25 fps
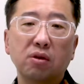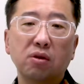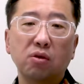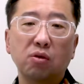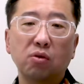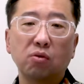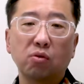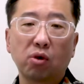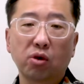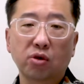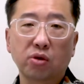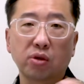
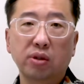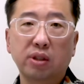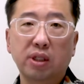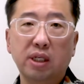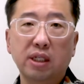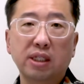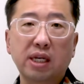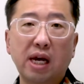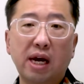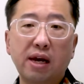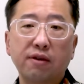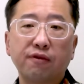You also
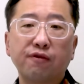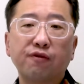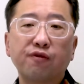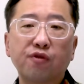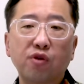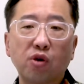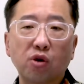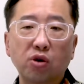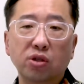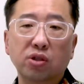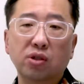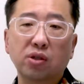design
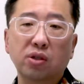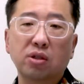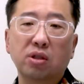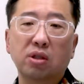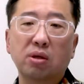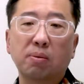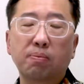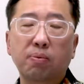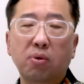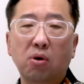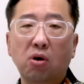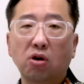versus
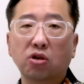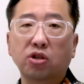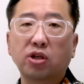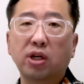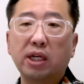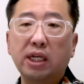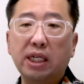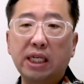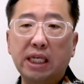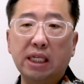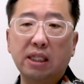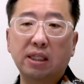the
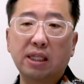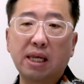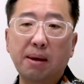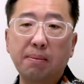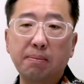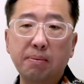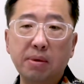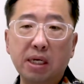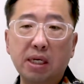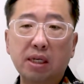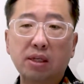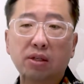project need. That
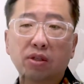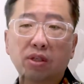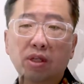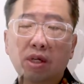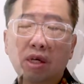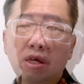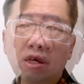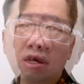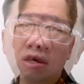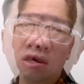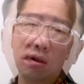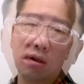means
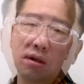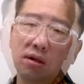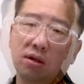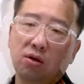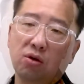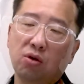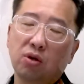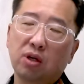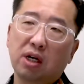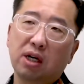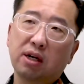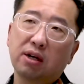
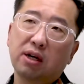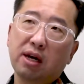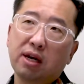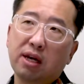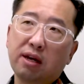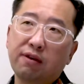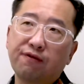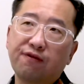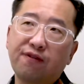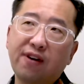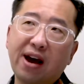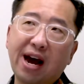you gotta
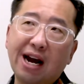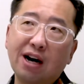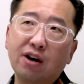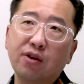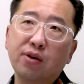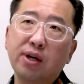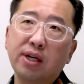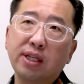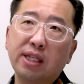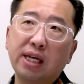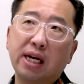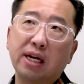
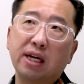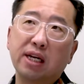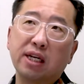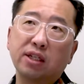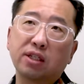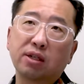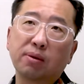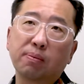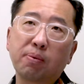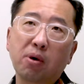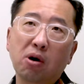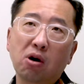evaluate that is
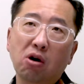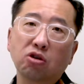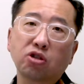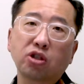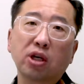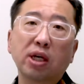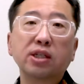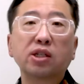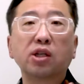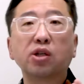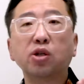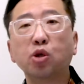the
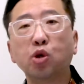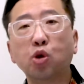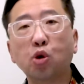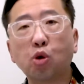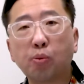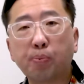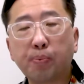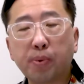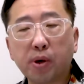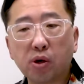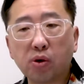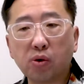project is a
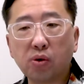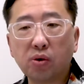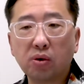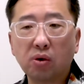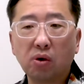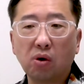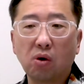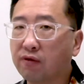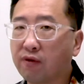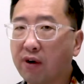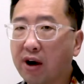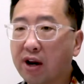new build,
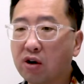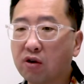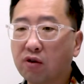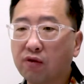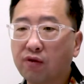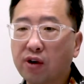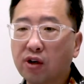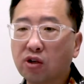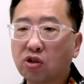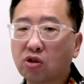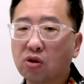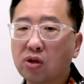
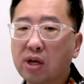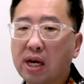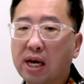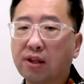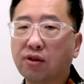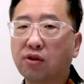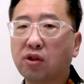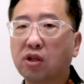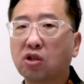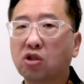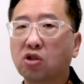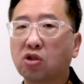renovation,
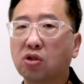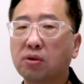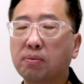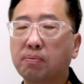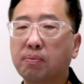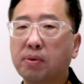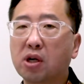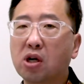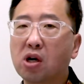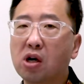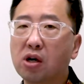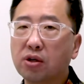addition.
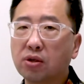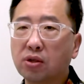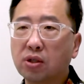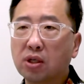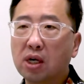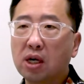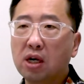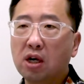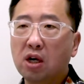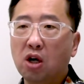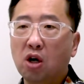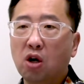Because
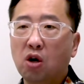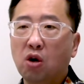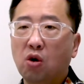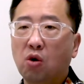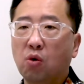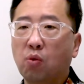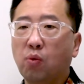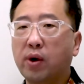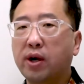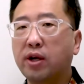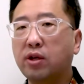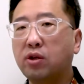
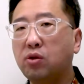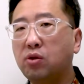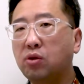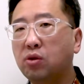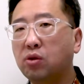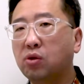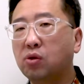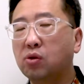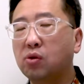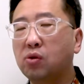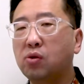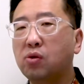when you
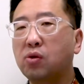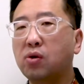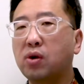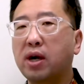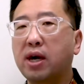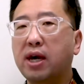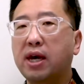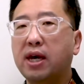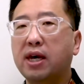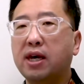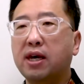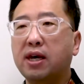do
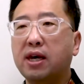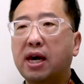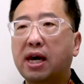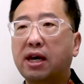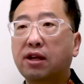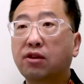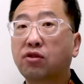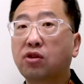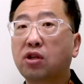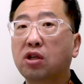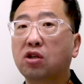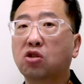a
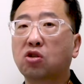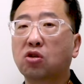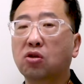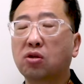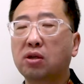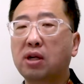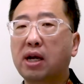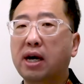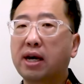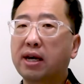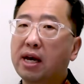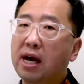
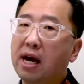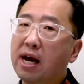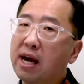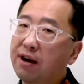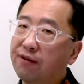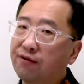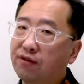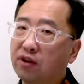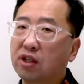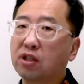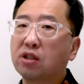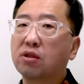addition, I
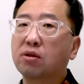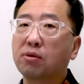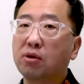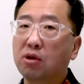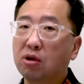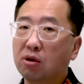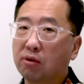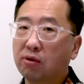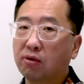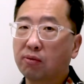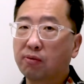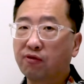have this,
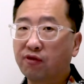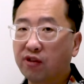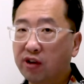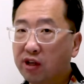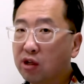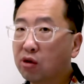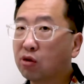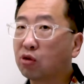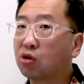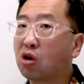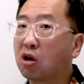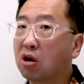
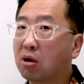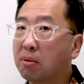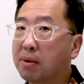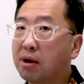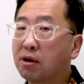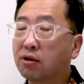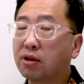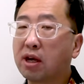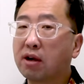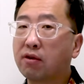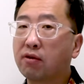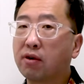video talk
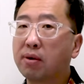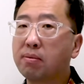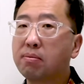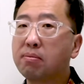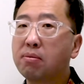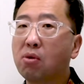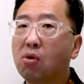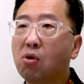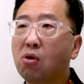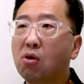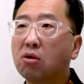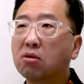about that, right?
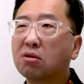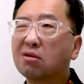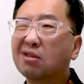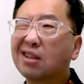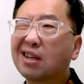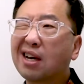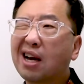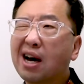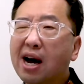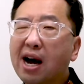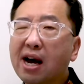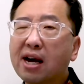More
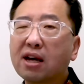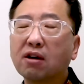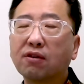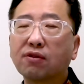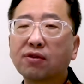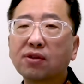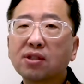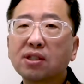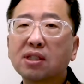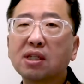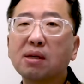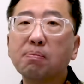kind of
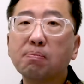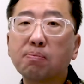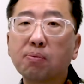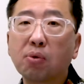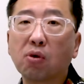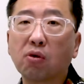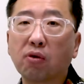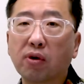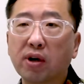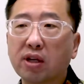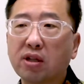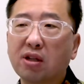
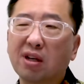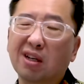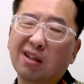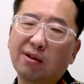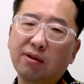simple, right?